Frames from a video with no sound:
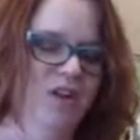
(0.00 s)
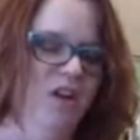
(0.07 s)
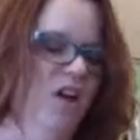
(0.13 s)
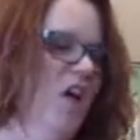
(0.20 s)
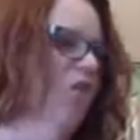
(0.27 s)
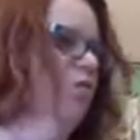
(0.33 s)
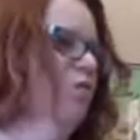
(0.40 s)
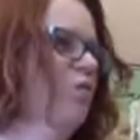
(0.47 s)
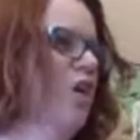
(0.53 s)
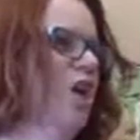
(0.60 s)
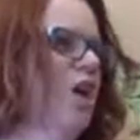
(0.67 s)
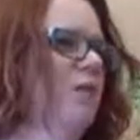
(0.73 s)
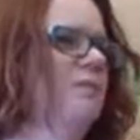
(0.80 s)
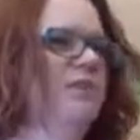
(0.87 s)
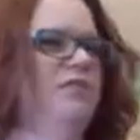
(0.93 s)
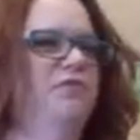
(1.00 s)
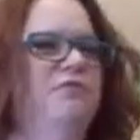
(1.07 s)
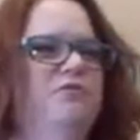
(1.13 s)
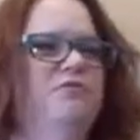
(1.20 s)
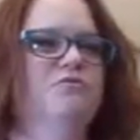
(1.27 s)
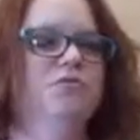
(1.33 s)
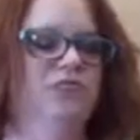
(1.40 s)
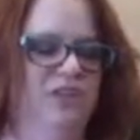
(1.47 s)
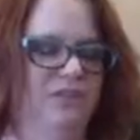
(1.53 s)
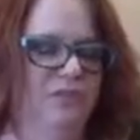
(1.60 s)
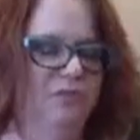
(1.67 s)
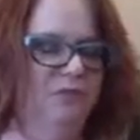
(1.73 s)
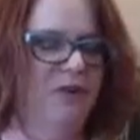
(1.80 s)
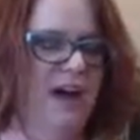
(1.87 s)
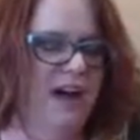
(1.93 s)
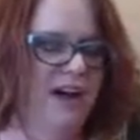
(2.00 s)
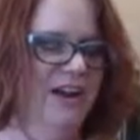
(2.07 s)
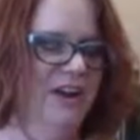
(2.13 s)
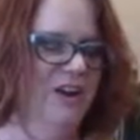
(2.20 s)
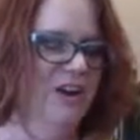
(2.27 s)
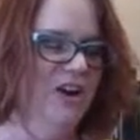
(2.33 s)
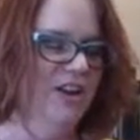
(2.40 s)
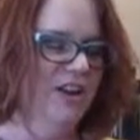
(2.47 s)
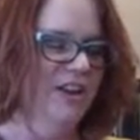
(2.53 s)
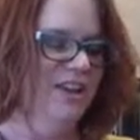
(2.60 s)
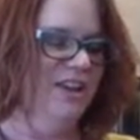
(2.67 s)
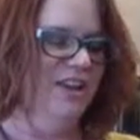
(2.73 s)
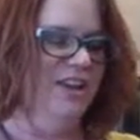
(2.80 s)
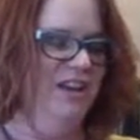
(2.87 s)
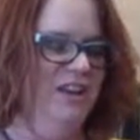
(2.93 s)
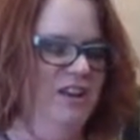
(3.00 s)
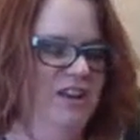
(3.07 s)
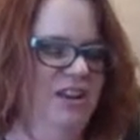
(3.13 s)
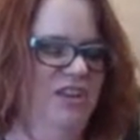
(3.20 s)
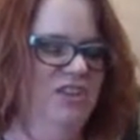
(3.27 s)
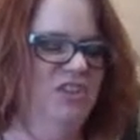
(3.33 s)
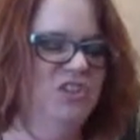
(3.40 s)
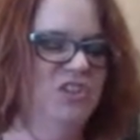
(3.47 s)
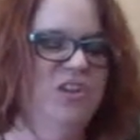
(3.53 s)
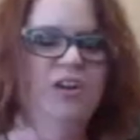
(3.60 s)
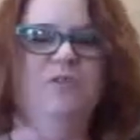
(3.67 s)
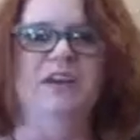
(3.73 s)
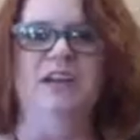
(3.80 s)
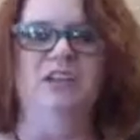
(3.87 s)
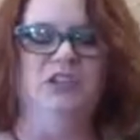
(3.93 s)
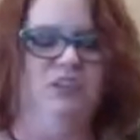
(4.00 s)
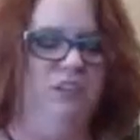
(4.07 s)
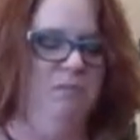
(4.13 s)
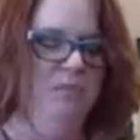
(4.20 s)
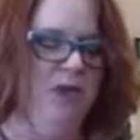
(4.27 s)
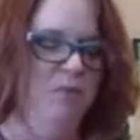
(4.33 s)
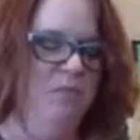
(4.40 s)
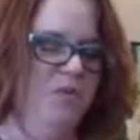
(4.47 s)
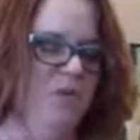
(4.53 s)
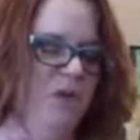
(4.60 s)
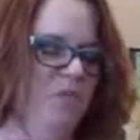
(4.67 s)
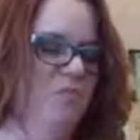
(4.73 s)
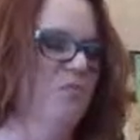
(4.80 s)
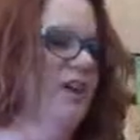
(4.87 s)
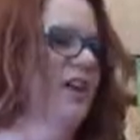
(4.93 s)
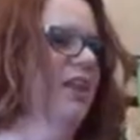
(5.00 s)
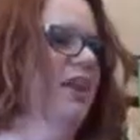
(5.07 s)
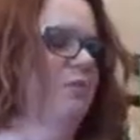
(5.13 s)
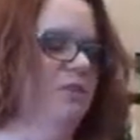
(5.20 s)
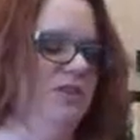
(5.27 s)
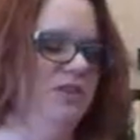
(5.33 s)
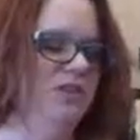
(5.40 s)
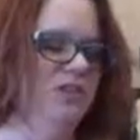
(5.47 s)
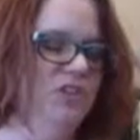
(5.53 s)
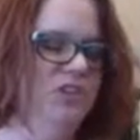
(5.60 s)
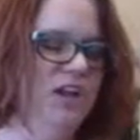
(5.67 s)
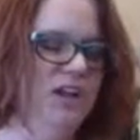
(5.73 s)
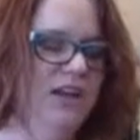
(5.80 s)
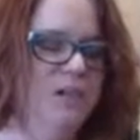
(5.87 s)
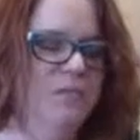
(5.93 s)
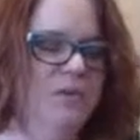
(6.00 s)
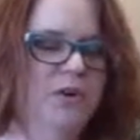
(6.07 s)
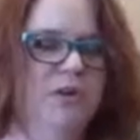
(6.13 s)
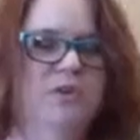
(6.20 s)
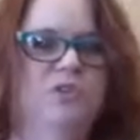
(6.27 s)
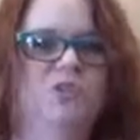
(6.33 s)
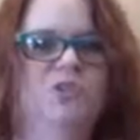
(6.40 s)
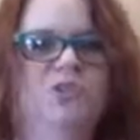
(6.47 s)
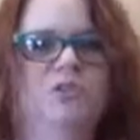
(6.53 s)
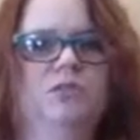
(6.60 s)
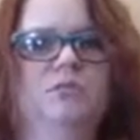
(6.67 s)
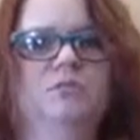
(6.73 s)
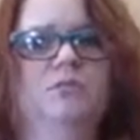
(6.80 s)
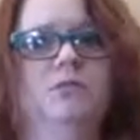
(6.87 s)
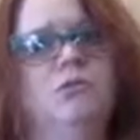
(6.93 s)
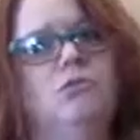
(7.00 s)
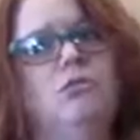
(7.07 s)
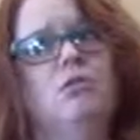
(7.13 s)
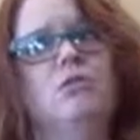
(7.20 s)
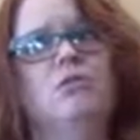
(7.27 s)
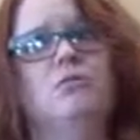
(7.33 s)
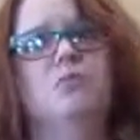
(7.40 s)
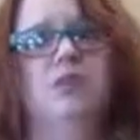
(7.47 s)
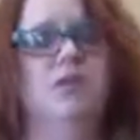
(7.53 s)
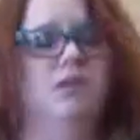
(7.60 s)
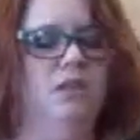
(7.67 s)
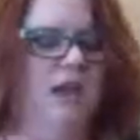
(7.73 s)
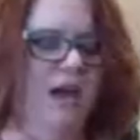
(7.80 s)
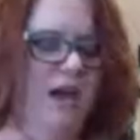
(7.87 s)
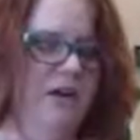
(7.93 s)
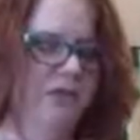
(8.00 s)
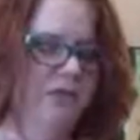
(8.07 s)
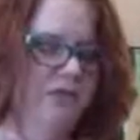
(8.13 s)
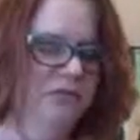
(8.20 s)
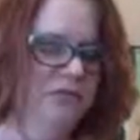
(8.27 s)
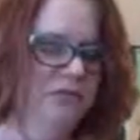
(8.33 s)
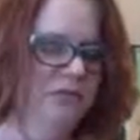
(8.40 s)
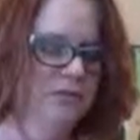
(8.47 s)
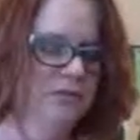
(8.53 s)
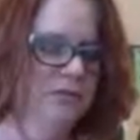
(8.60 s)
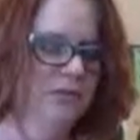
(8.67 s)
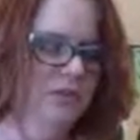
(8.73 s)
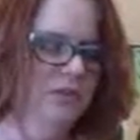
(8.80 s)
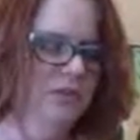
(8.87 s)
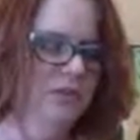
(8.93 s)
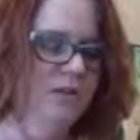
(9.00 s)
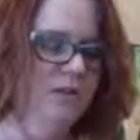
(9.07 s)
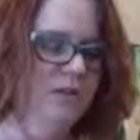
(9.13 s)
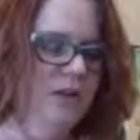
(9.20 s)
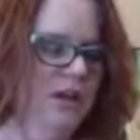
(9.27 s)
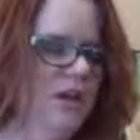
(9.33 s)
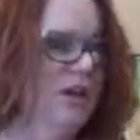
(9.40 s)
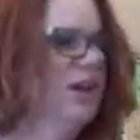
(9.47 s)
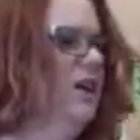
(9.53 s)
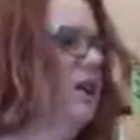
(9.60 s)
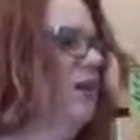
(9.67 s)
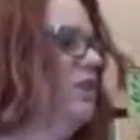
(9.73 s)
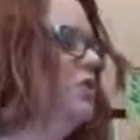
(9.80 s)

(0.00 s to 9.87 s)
all rum and fruit and fire, incinerate the paper umbrella with a tiny burst that could have been a laugh. He